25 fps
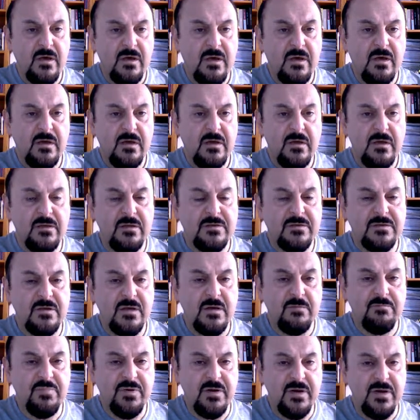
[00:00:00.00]
it's
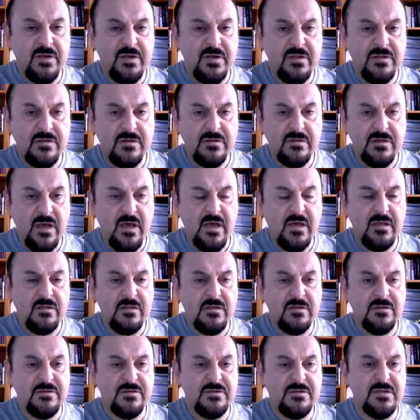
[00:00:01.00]
printed and
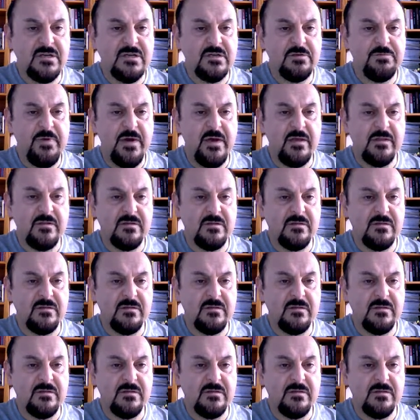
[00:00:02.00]
it's decremented